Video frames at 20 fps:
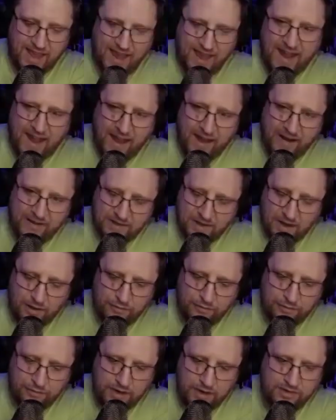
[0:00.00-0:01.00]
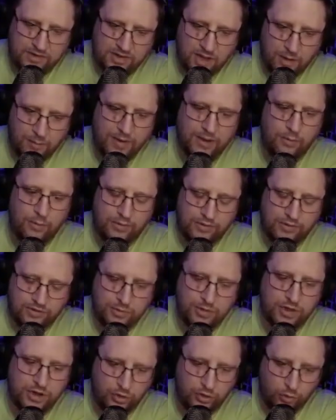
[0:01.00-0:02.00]
AI stuff that is coming with
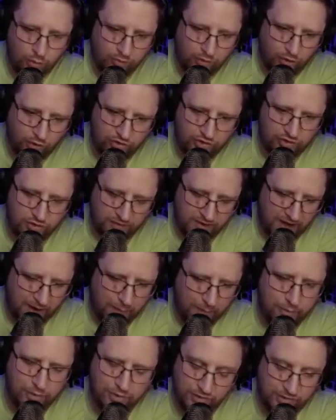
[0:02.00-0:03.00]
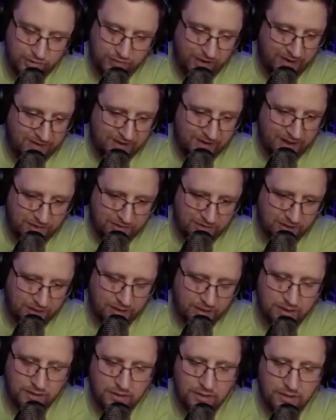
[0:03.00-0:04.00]
some of the newer versions of cameras is
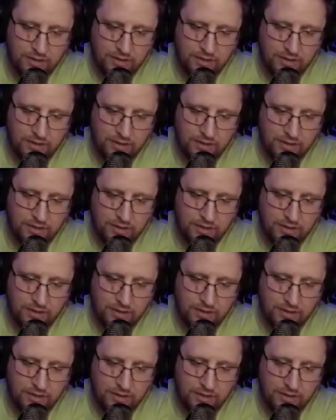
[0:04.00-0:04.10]
fantastic.